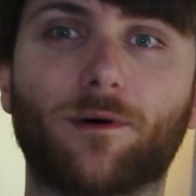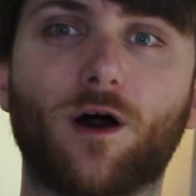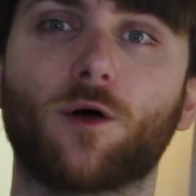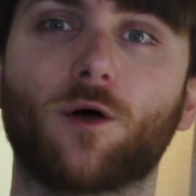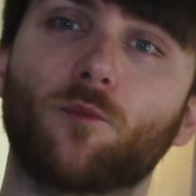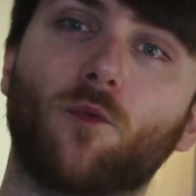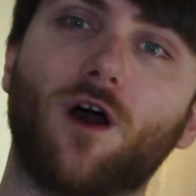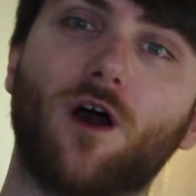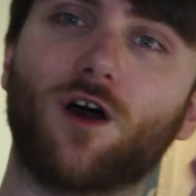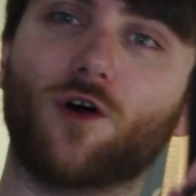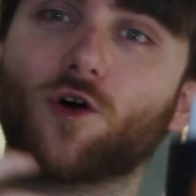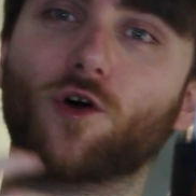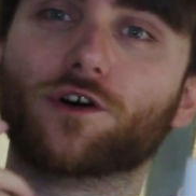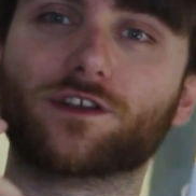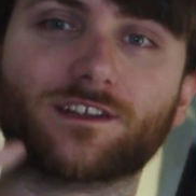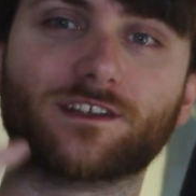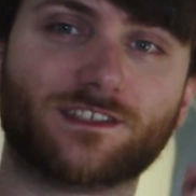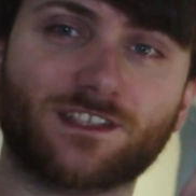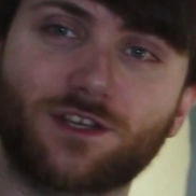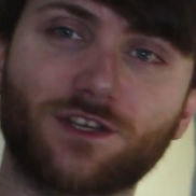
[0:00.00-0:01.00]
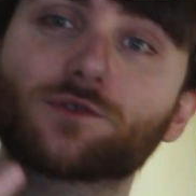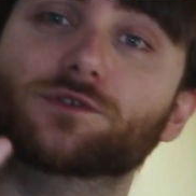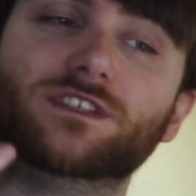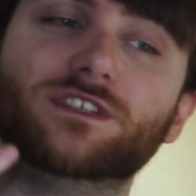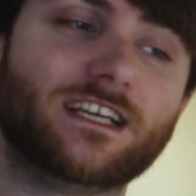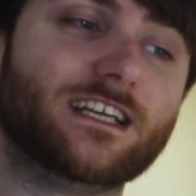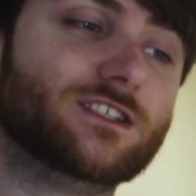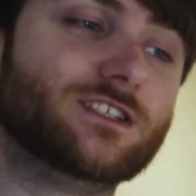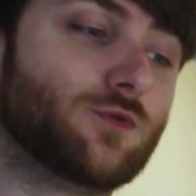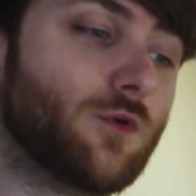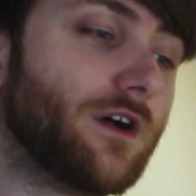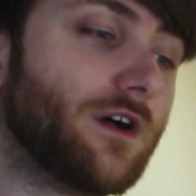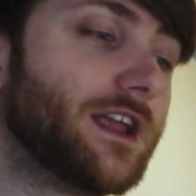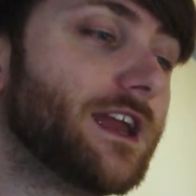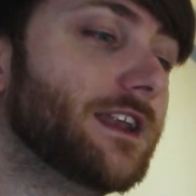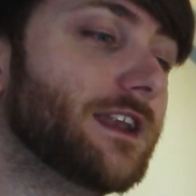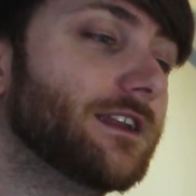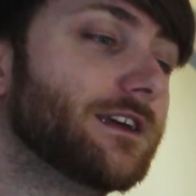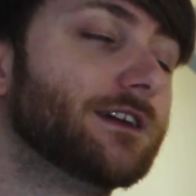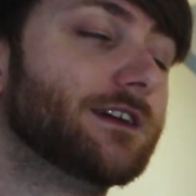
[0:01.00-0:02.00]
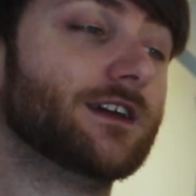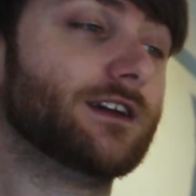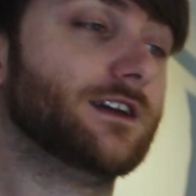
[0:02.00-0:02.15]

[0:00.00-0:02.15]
on what order to use each one in.